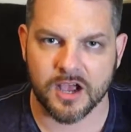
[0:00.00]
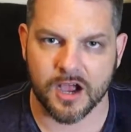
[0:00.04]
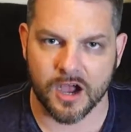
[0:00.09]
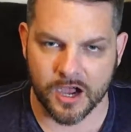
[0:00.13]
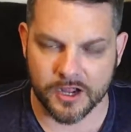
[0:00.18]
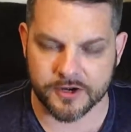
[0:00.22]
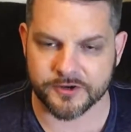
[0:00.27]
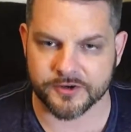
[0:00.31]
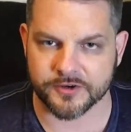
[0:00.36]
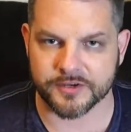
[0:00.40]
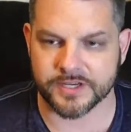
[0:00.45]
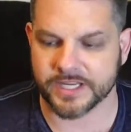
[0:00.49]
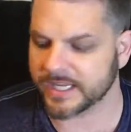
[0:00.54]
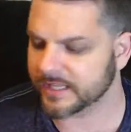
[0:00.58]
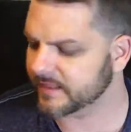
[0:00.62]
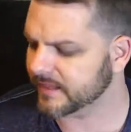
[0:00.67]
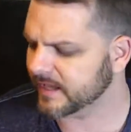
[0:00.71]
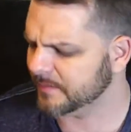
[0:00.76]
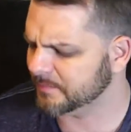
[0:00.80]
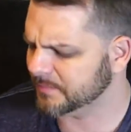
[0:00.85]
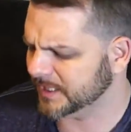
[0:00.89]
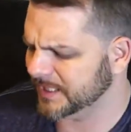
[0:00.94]

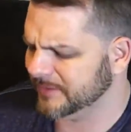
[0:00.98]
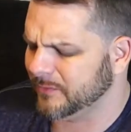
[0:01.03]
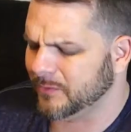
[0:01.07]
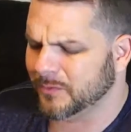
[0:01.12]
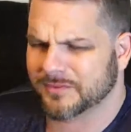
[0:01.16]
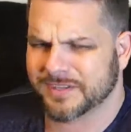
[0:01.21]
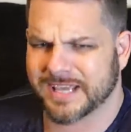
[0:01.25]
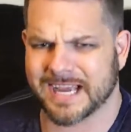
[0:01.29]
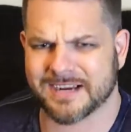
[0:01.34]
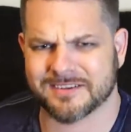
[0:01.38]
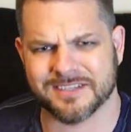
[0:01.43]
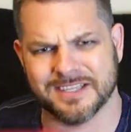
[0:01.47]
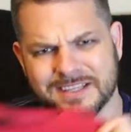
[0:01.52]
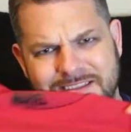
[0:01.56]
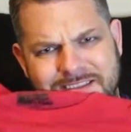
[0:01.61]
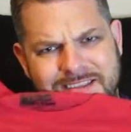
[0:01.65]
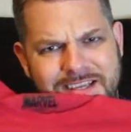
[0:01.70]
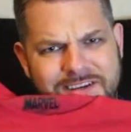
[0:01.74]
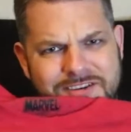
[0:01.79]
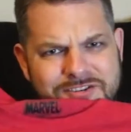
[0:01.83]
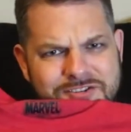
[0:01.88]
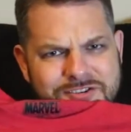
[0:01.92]
underneath, I believe it was actually
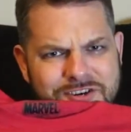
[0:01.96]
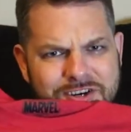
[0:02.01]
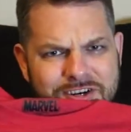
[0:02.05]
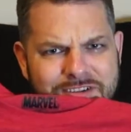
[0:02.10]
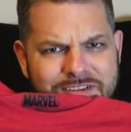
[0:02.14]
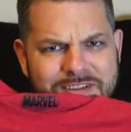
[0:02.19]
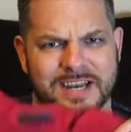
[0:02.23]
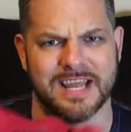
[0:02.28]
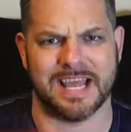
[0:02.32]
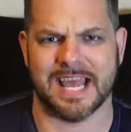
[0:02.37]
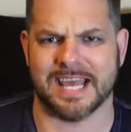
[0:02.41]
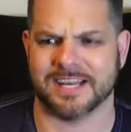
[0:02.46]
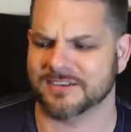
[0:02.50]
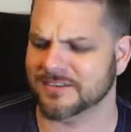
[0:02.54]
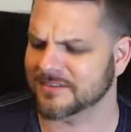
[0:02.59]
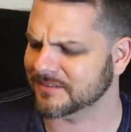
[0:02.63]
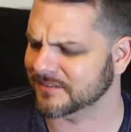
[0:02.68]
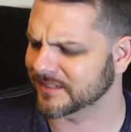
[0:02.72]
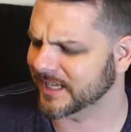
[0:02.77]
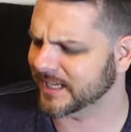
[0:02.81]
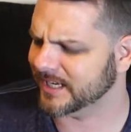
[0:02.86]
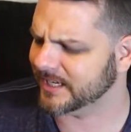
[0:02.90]
this shirt that I had
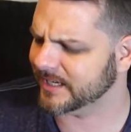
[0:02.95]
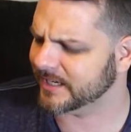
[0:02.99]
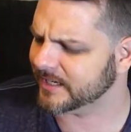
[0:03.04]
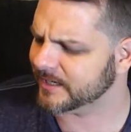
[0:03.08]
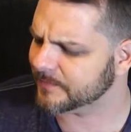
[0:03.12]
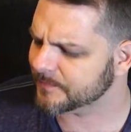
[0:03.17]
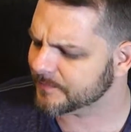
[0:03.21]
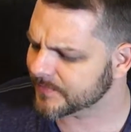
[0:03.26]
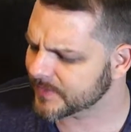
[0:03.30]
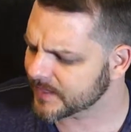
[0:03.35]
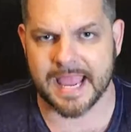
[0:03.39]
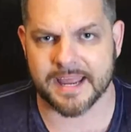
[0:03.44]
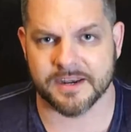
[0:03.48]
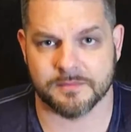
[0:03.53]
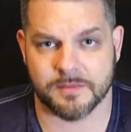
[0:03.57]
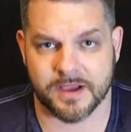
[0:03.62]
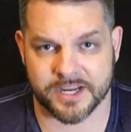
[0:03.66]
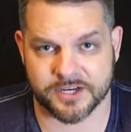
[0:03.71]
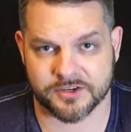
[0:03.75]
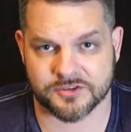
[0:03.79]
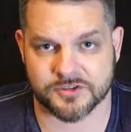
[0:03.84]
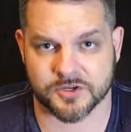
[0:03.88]
just laying here, and
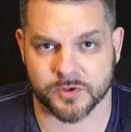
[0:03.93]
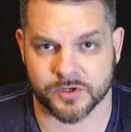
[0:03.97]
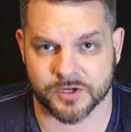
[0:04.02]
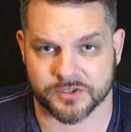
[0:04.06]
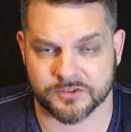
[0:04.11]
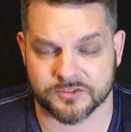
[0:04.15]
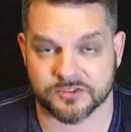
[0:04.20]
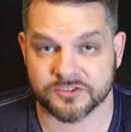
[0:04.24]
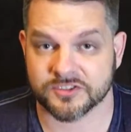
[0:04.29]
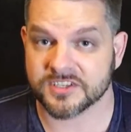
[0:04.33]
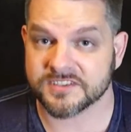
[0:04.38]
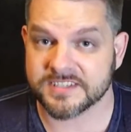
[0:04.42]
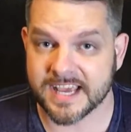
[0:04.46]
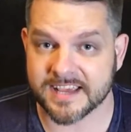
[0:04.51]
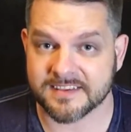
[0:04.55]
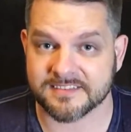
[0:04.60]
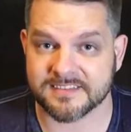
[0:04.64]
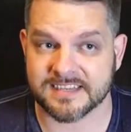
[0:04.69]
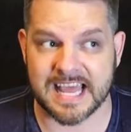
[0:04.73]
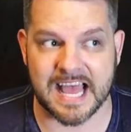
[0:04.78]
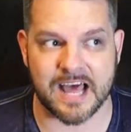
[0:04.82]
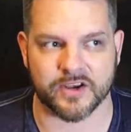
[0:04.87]
my shorts, to
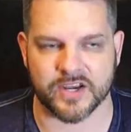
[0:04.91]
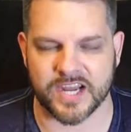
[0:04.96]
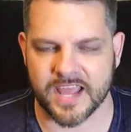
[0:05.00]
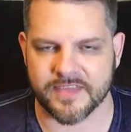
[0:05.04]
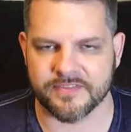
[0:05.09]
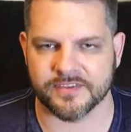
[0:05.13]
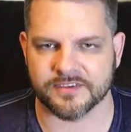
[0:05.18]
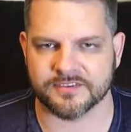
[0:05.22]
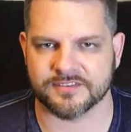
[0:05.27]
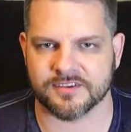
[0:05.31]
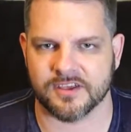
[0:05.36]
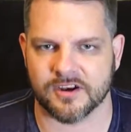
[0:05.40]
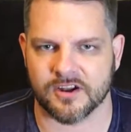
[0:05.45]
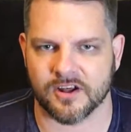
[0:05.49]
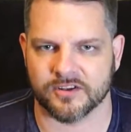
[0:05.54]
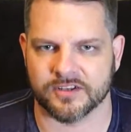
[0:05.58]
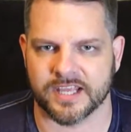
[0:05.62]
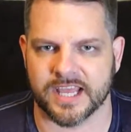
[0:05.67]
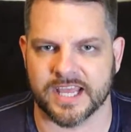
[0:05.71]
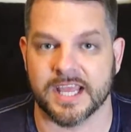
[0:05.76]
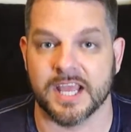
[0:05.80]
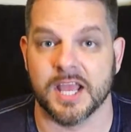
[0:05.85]
test it out in the sun all
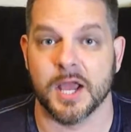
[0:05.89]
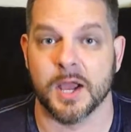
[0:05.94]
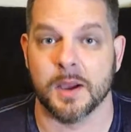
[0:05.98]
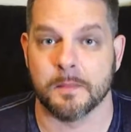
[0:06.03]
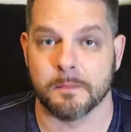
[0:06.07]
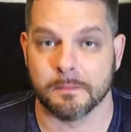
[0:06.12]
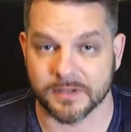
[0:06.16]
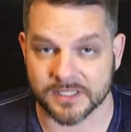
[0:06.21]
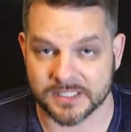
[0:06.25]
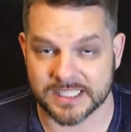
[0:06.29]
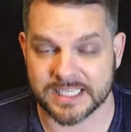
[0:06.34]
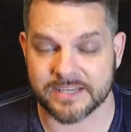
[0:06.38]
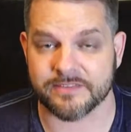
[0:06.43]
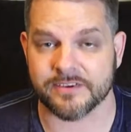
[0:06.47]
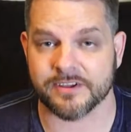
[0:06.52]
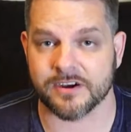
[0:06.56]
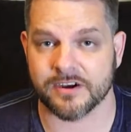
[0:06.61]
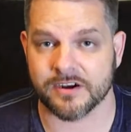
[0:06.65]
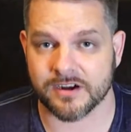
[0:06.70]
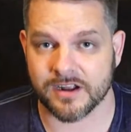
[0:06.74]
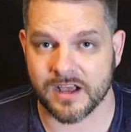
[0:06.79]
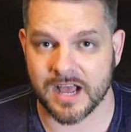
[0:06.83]
day. Believe it
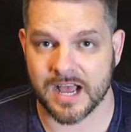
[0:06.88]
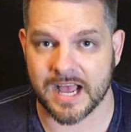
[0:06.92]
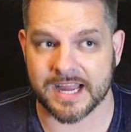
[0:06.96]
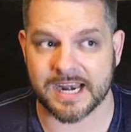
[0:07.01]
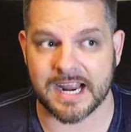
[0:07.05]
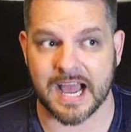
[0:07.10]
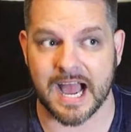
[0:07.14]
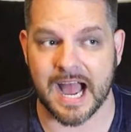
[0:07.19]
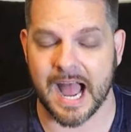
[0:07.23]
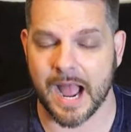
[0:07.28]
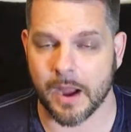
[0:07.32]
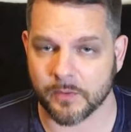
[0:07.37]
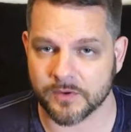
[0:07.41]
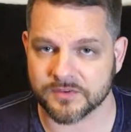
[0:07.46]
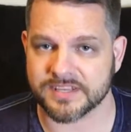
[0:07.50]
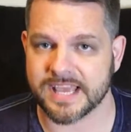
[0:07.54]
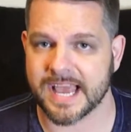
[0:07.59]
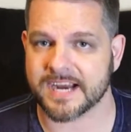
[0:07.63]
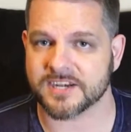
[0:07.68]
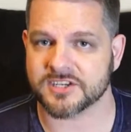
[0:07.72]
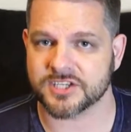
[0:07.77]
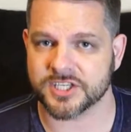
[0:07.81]
or not, I was
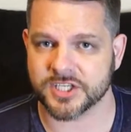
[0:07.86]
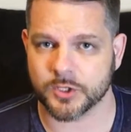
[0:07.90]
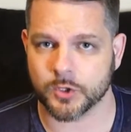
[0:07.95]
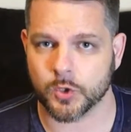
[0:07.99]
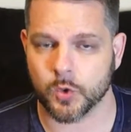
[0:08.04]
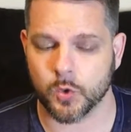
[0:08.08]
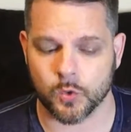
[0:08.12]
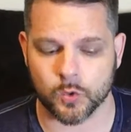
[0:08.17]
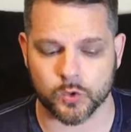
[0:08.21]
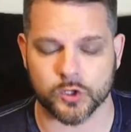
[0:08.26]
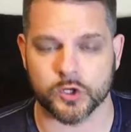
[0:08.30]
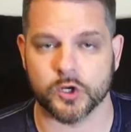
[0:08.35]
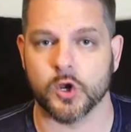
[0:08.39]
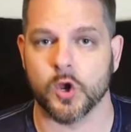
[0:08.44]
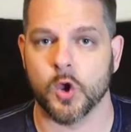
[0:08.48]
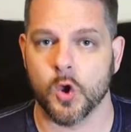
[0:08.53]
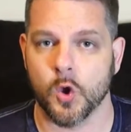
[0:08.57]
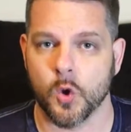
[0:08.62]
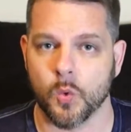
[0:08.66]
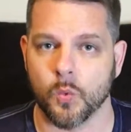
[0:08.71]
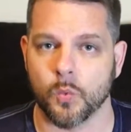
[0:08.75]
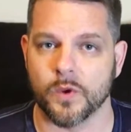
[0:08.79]
actually cooler
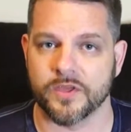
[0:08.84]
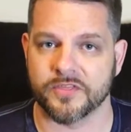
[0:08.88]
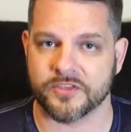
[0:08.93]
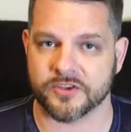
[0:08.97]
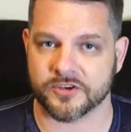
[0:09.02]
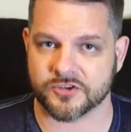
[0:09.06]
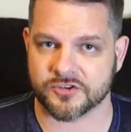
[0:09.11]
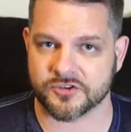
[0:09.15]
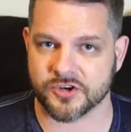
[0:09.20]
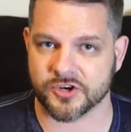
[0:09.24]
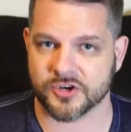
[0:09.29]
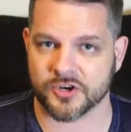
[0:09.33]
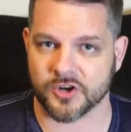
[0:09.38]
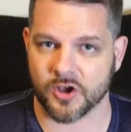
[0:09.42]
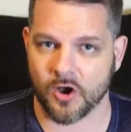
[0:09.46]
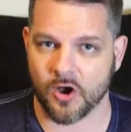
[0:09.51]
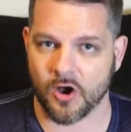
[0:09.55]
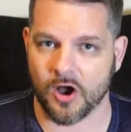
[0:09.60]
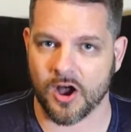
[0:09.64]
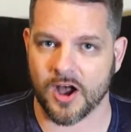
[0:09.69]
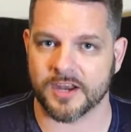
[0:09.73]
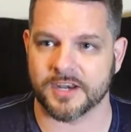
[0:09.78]
with the shirt
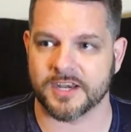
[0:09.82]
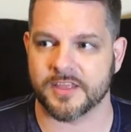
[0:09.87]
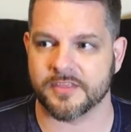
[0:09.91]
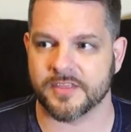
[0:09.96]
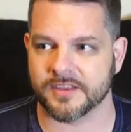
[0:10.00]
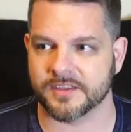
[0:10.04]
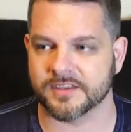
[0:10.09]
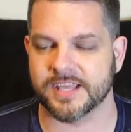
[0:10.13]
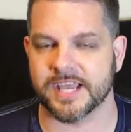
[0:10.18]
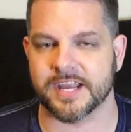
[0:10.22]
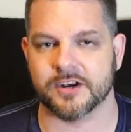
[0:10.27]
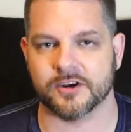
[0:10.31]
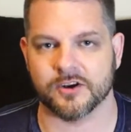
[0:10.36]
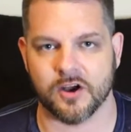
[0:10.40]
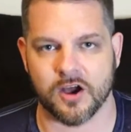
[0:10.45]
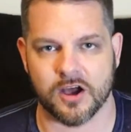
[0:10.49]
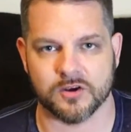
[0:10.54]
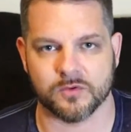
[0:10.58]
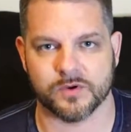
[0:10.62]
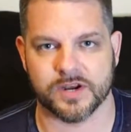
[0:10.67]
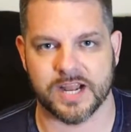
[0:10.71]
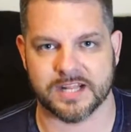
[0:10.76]
on than later
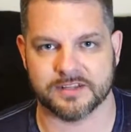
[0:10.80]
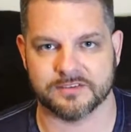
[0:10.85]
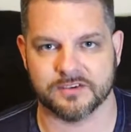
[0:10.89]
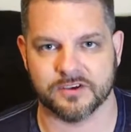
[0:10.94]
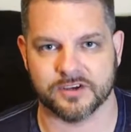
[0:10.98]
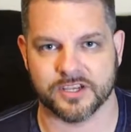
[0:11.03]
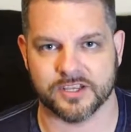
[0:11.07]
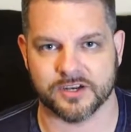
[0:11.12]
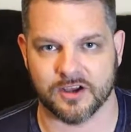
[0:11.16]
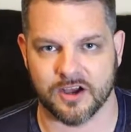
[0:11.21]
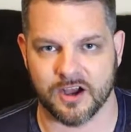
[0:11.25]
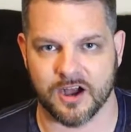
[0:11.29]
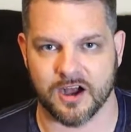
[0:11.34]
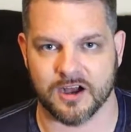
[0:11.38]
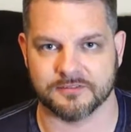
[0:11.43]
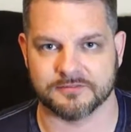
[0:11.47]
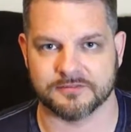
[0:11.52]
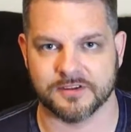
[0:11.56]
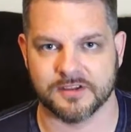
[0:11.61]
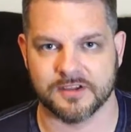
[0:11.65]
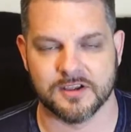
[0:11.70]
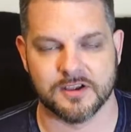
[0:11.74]
on when I took it
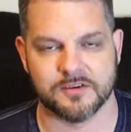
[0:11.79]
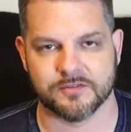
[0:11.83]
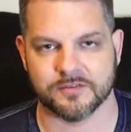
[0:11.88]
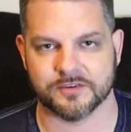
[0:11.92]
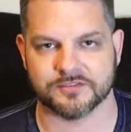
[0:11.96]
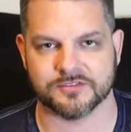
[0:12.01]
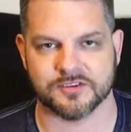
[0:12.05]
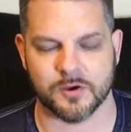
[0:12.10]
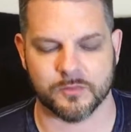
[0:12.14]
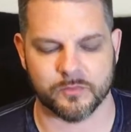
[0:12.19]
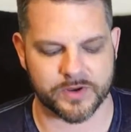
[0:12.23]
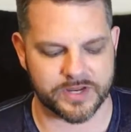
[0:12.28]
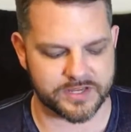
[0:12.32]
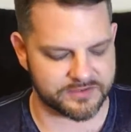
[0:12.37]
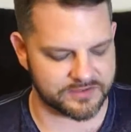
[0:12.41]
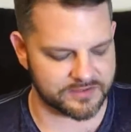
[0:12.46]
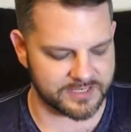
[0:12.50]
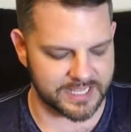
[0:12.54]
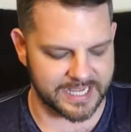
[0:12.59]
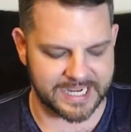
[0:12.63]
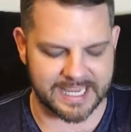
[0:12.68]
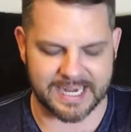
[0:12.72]
off. For some
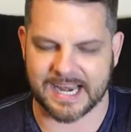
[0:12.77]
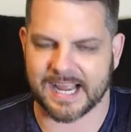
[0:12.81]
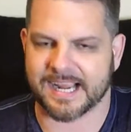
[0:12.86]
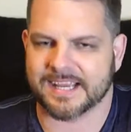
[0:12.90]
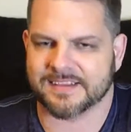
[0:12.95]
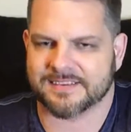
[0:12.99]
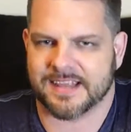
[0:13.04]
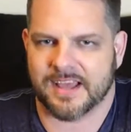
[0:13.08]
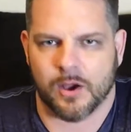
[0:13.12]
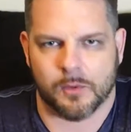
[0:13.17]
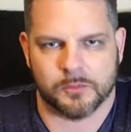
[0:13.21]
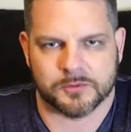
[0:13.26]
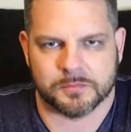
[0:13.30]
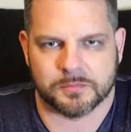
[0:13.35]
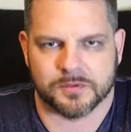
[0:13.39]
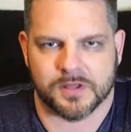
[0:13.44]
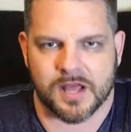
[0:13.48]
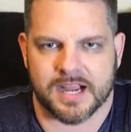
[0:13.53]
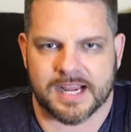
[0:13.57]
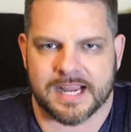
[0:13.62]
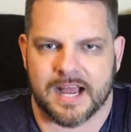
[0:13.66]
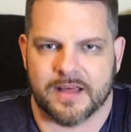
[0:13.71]
reason, like, I guess it helped
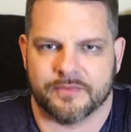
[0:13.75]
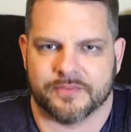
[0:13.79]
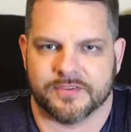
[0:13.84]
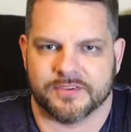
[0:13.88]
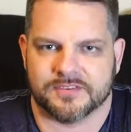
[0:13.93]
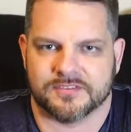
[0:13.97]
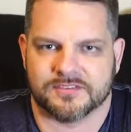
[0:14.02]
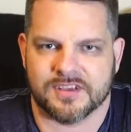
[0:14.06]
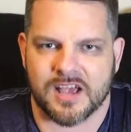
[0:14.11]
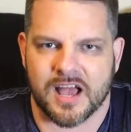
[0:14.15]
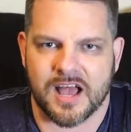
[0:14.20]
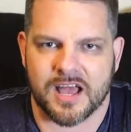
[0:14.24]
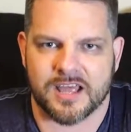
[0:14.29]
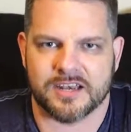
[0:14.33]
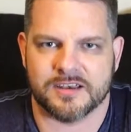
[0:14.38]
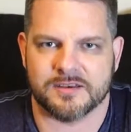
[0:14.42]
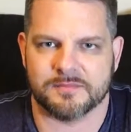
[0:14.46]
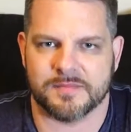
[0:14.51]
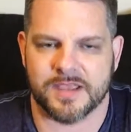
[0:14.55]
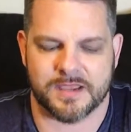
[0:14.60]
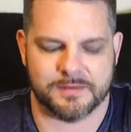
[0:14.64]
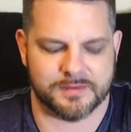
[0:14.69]
block out the
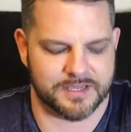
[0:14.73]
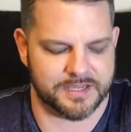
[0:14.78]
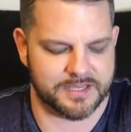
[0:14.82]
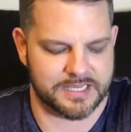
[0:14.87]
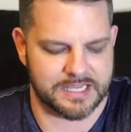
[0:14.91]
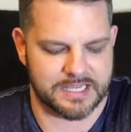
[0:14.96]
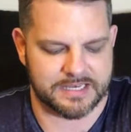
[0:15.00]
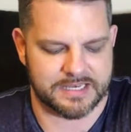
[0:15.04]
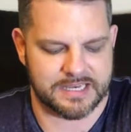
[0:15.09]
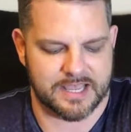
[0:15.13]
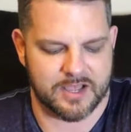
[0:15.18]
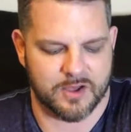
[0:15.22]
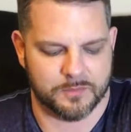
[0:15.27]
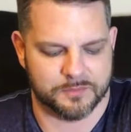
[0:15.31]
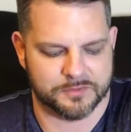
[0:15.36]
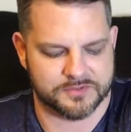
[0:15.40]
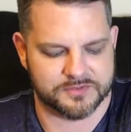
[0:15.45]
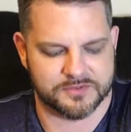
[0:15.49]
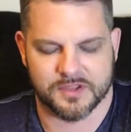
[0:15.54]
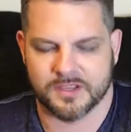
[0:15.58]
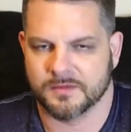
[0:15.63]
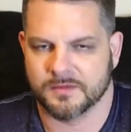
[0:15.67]
sun, maybe it helped